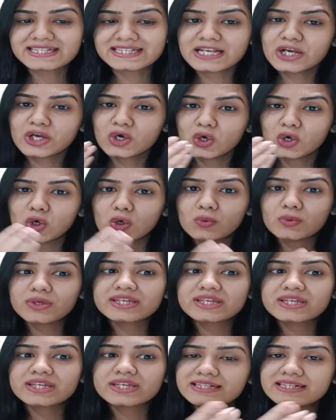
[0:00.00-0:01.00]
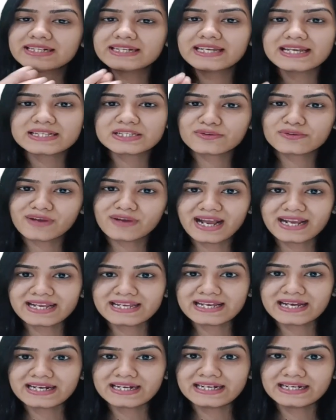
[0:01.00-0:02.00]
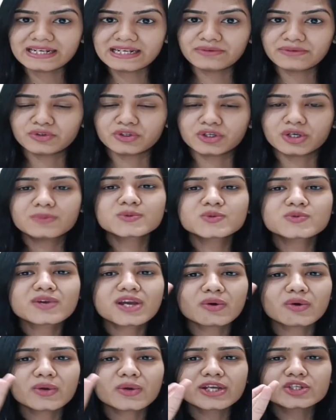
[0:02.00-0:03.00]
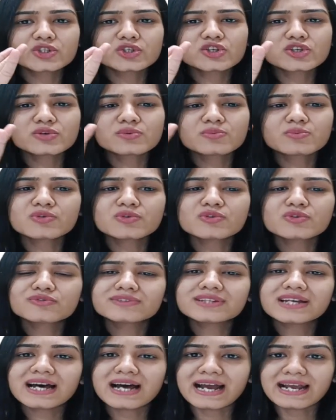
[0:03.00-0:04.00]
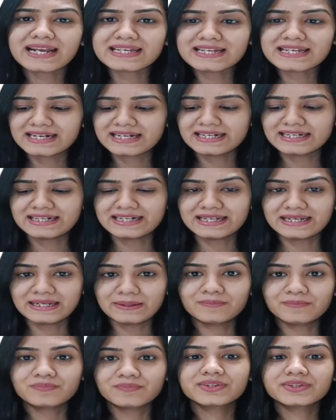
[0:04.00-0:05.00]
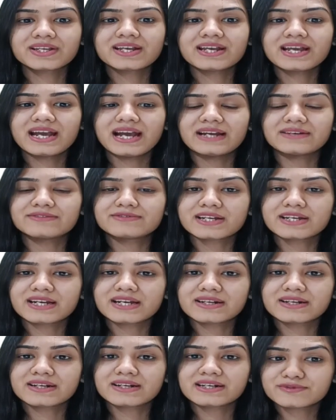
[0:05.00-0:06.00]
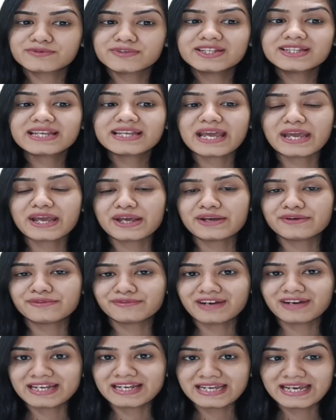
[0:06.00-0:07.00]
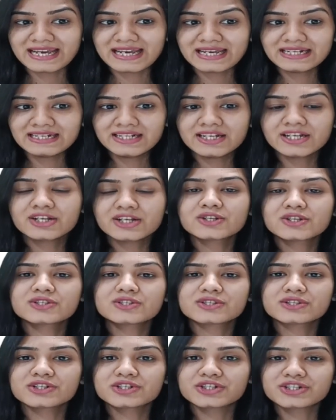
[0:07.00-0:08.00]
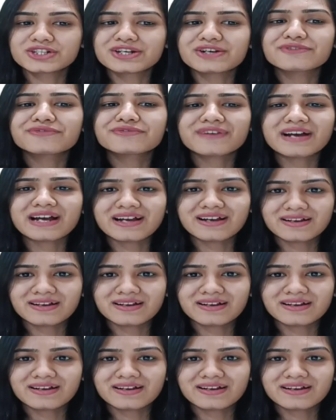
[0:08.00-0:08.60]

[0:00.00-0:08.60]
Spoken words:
Over here in case of IR ending verbs, we are going to remove the IR ending. And we are left with FIN, so je fin.